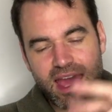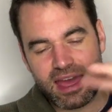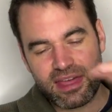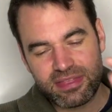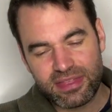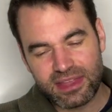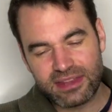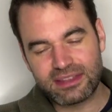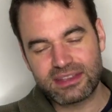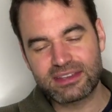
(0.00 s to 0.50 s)

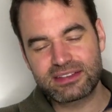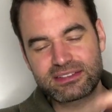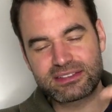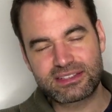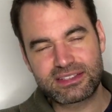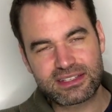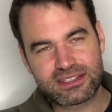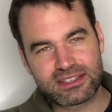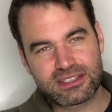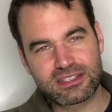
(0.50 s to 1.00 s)
and then there's
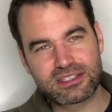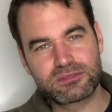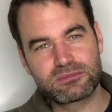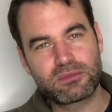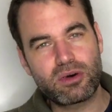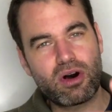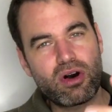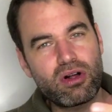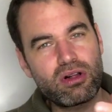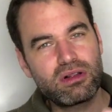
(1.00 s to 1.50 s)
this
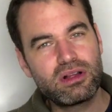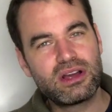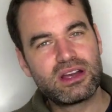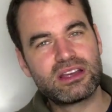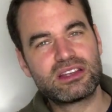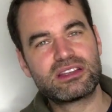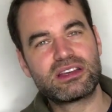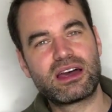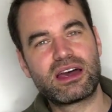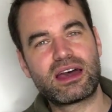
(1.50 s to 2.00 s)
small
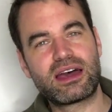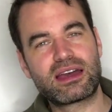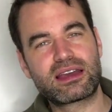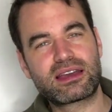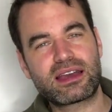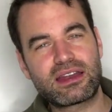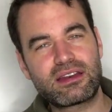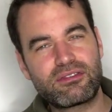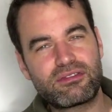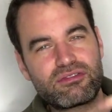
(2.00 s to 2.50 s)

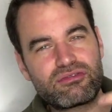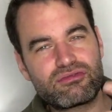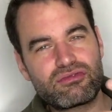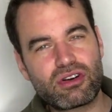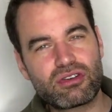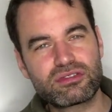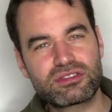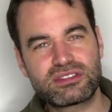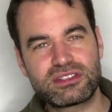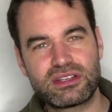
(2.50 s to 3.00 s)
kind of
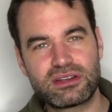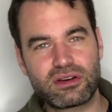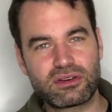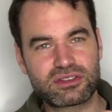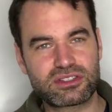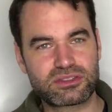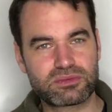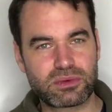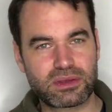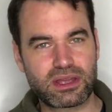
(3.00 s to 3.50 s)
roasty
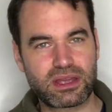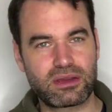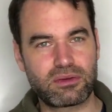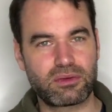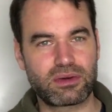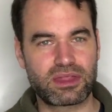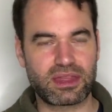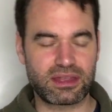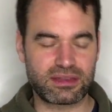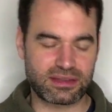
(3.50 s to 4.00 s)
note swinging
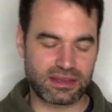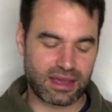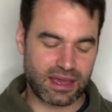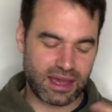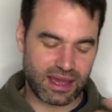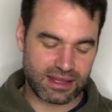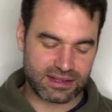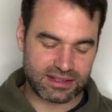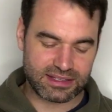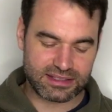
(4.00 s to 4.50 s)
with it,
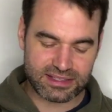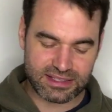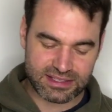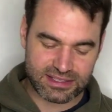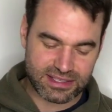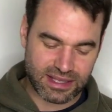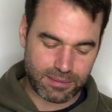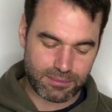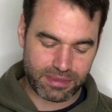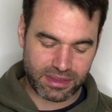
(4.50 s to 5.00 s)
and this is
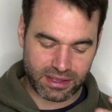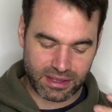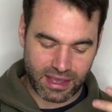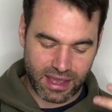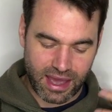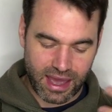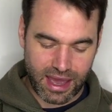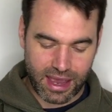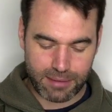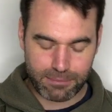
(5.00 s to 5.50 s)
something
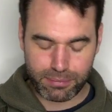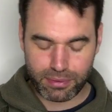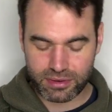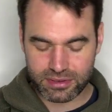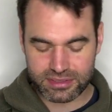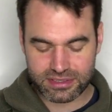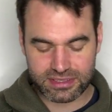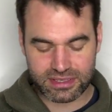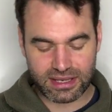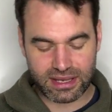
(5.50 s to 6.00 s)
I
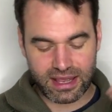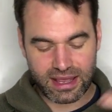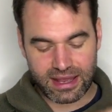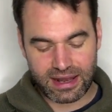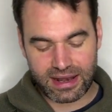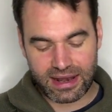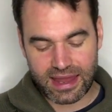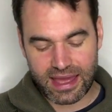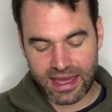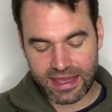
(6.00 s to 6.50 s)
personally
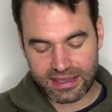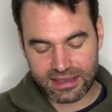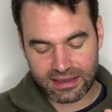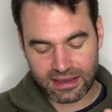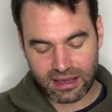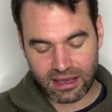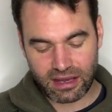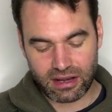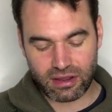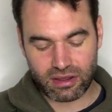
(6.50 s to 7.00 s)
like
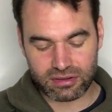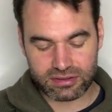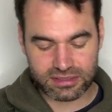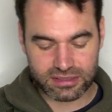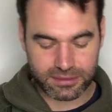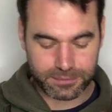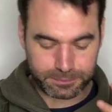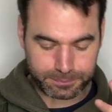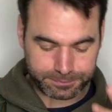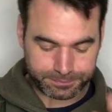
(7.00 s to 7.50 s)
a lot
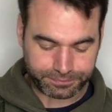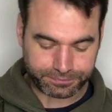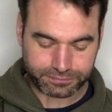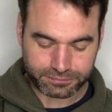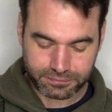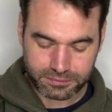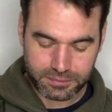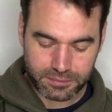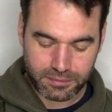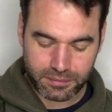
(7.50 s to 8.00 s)

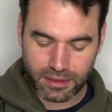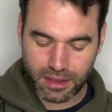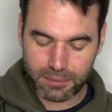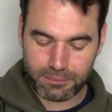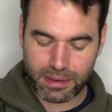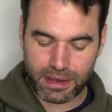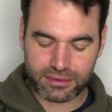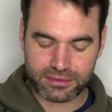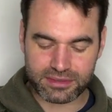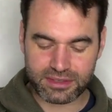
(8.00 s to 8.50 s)

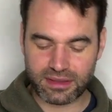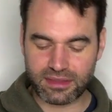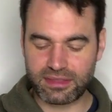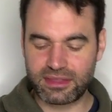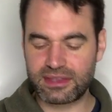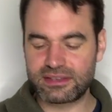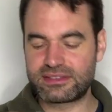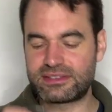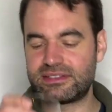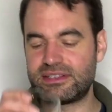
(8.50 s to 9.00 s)
about
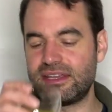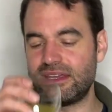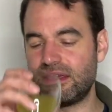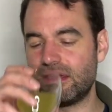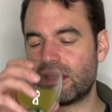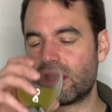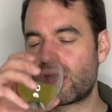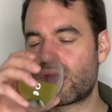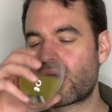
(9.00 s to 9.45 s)
this tea.